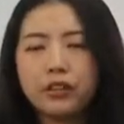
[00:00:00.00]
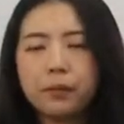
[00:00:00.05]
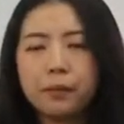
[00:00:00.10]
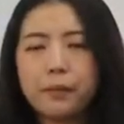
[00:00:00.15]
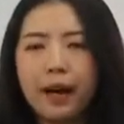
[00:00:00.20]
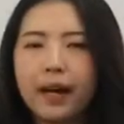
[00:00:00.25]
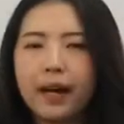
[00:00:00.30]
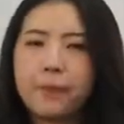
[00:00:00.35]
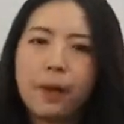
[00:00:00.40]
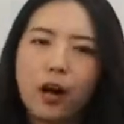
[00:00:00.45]

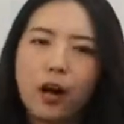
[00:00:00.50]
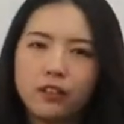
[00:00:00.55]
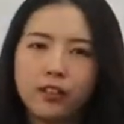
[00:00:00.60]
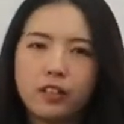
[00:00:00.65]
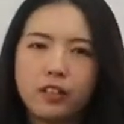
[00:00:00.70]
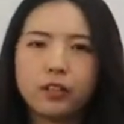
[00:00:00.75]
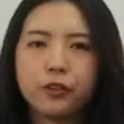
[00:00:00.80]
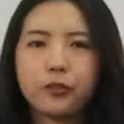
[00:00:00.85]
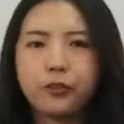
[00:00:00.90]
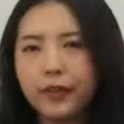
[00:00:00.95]
my
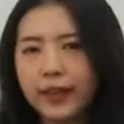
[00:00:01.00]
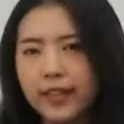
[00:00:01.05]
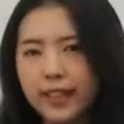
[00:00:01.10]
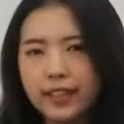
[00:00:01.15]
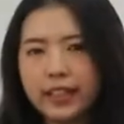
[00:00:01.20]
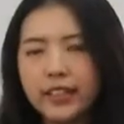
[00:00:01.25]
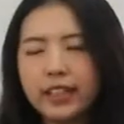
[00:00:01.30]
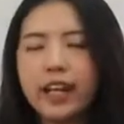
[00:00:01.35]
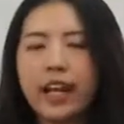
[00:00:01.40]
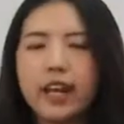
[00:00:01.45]
partner
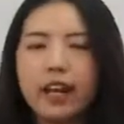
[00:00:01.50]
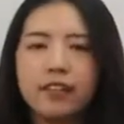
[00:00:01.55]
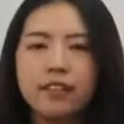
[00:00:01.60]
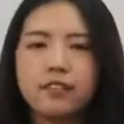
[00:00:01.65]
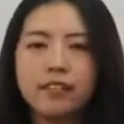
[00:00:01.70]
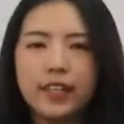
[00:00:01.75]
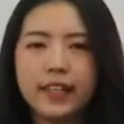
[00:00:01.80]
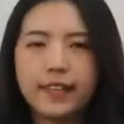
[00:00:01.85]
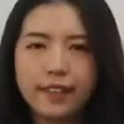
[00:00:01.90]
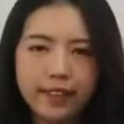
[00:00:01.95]
Karina
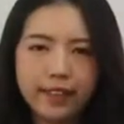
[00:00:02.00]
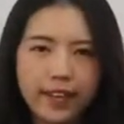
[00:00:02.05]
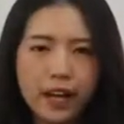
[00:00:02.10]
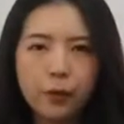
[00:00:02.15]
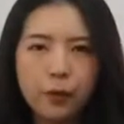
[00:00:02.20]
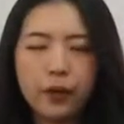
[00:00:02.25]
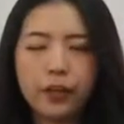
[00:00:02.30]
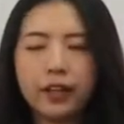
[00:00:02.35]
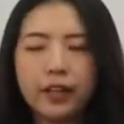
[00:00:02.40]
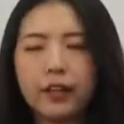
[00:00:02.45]
and
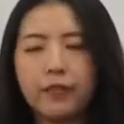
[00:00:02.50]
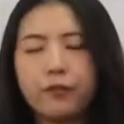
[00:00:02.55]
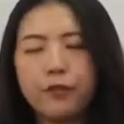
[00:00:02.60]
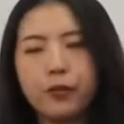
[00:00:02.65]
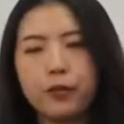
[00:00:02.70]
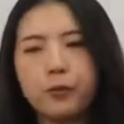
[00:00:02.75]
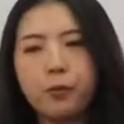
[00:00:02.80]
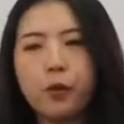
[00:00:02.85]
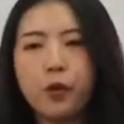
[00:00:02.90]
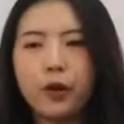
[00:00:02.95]
Thea will give
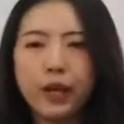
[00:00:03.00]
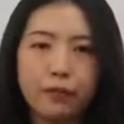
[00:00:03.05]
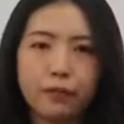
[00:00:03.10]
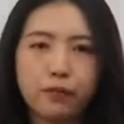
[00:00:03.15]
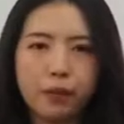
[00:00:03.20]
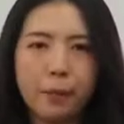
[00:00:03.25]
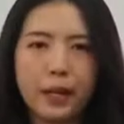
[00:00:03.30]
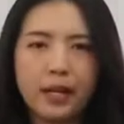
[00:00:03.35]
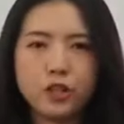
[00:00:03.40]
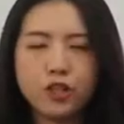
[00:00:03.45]
you more
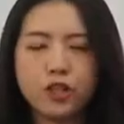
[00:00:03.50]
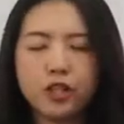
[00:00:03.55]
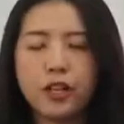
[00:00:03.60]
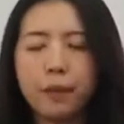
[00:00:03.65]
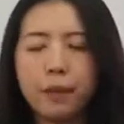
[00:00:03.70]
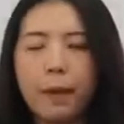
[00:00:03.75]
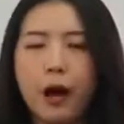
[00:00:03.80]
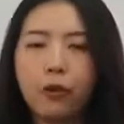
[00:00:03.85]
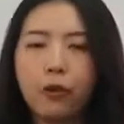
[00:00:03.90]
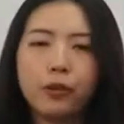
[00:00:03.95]
information
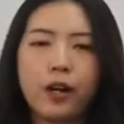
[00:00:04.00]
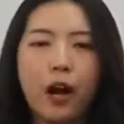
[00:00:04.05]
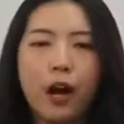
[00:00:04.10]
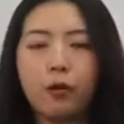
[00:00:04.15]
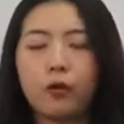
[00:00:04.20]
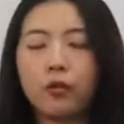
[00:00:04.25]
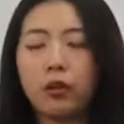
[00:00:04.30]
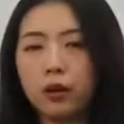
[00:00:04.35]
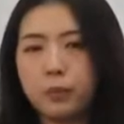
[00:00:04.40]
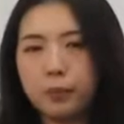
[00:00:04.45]
about
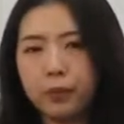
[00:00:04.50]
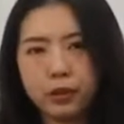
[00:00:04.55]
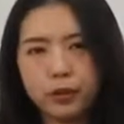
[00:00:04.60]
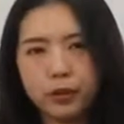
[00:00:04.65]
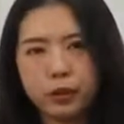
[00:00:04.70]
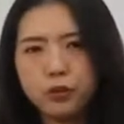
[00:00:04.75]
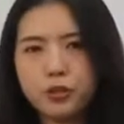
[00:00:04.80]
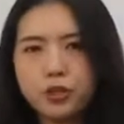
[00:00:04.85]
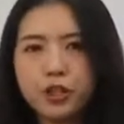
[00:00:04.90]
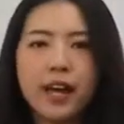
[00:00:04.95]
our
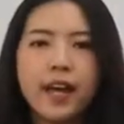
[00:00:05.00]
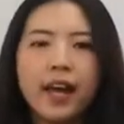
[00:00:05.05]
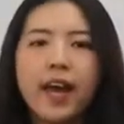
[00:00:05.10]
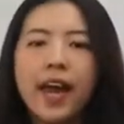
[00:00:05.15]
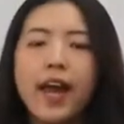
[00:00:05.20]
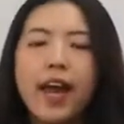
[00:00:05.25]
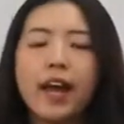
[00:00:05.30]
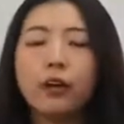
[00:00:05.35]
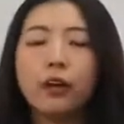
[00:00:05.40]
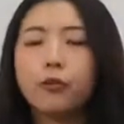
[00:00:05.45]
approach
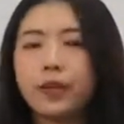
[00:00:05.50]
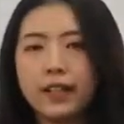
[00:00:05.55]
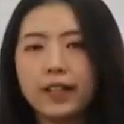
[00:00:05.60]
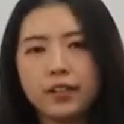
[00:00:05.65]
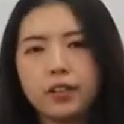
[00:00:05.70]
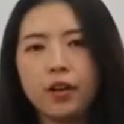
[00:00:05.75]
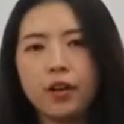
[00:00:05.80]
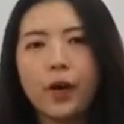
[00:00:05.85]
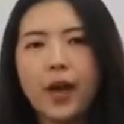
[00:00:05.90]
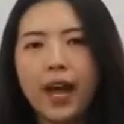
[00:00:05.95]
and
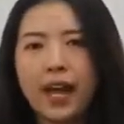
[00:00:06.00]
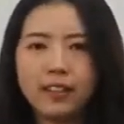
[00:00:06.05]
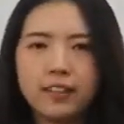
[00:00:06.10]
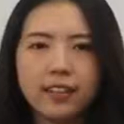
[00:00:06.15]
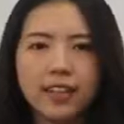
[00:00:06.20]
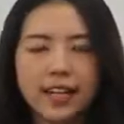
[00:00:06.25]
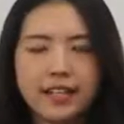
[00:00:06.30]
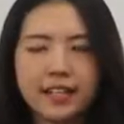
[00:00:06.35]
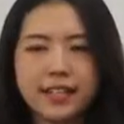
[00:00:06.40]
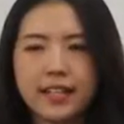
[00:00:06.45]
critical
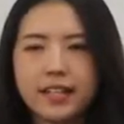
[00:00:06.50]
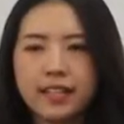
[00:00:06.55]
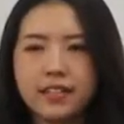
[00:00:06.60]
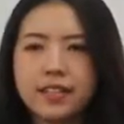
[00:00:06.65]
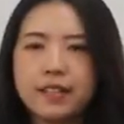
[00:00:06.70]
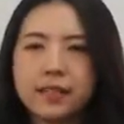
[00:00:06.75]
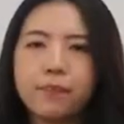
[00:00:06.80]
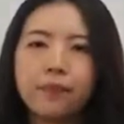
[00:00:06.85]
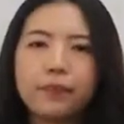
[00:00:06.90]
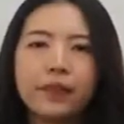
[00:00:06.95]

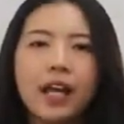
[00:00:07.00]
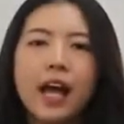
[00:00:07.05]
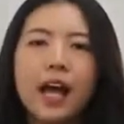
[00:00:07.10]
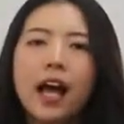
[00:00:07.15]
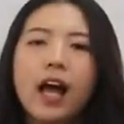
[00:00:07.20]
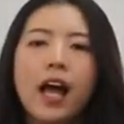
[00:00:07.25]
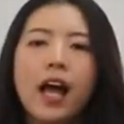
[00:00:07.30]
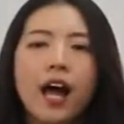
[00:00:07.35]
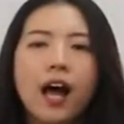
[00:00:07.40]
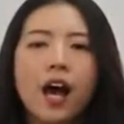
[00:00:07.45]
analysis.
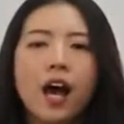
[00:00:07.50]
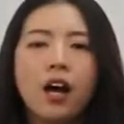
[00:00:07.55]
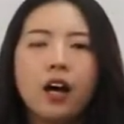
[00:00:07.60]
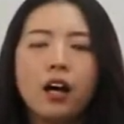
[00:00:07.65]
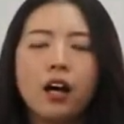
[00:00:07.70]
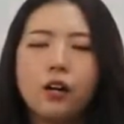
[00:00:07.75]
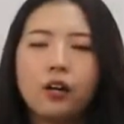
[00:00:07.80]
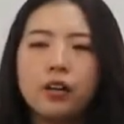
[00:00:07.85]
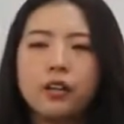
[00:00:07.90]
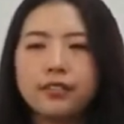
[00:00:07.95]

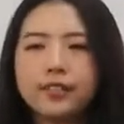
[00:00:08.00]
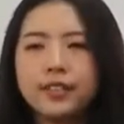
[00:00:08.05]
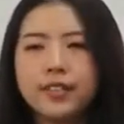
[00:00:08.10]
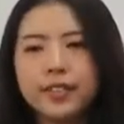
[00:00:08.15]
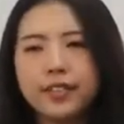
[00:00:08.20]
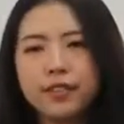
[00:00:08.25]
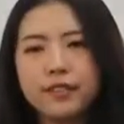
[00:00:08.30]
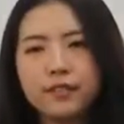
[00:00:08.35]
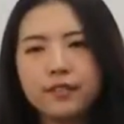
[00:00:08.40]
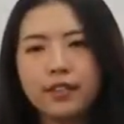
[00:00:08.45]

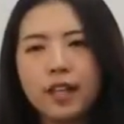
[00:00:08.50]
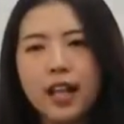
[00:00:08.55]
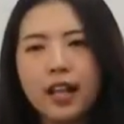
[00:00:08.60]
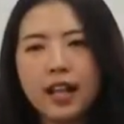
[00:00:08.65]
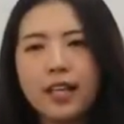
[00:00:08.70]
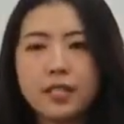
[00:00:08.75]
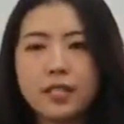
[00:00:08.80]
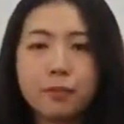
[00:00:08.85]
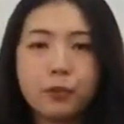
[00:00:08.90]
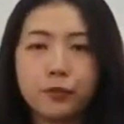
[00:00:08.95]

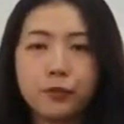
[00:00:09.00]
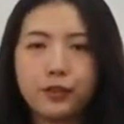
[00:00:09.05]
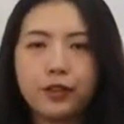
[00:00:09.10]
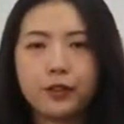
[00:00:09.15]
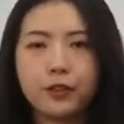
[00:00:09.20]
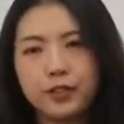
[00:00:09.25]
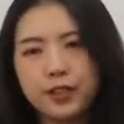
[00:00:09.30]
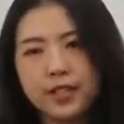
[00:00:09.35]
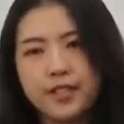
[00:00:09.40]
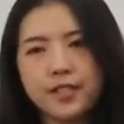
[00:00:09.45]
Let's move to
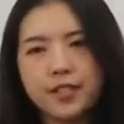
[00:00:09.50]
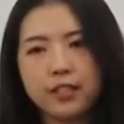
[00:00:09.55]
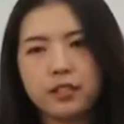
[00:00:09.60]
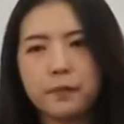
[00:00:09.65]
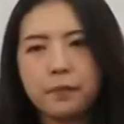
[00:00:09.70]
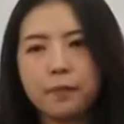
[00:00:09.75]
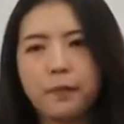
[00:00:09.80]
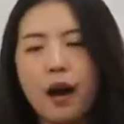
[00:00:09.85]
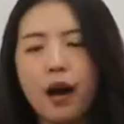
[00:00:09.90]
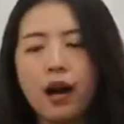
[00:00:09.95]
the
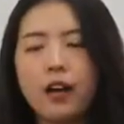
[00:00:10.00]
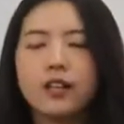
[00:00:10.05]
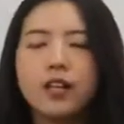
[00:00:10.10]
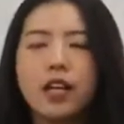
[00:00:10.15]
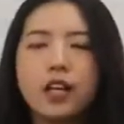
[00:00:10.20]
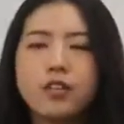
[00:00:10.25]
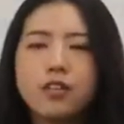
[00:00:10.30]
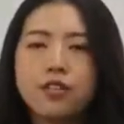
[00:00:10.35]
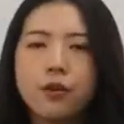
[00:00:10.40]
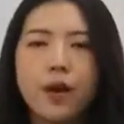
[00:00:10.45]
third part.
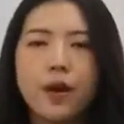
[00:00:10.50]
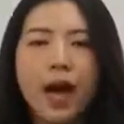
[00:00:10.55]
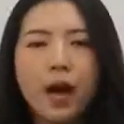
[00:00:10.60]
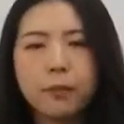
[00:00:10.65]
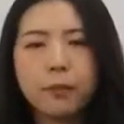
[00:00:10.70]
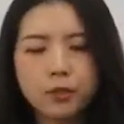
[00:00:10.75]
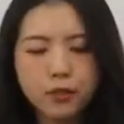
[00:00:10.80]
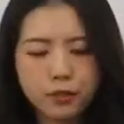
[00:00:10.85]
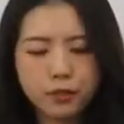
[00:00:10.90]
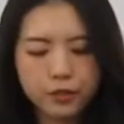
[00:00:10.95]
So
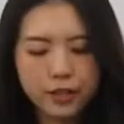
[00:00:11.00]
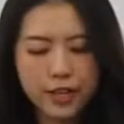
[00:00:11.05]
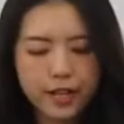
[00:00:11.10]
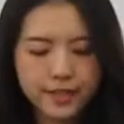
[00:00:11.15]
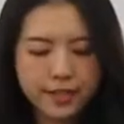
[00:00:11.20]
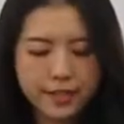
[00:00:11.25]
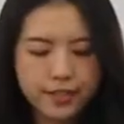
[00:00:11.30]
Amazon is